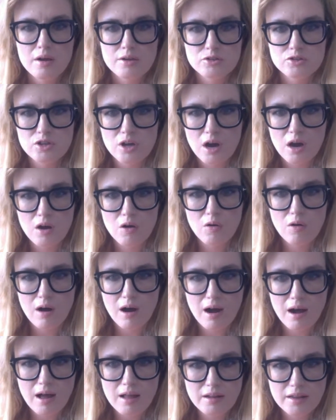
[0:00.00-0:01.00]
So
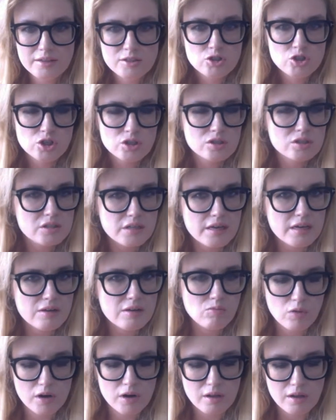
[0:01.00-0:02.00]
uh, let's just
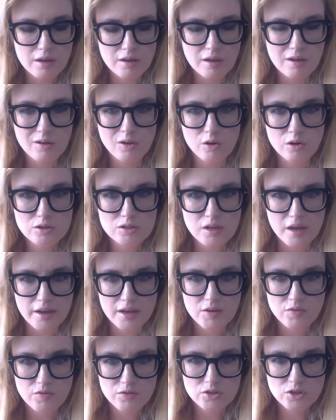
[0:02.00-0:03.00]
see what it, it looks
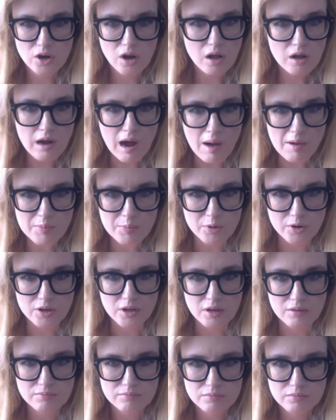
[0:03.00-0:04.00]
like if it's at all comic
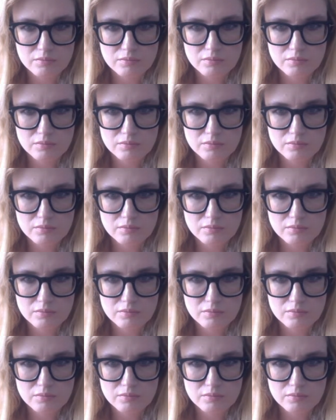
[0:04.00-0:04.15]
booky.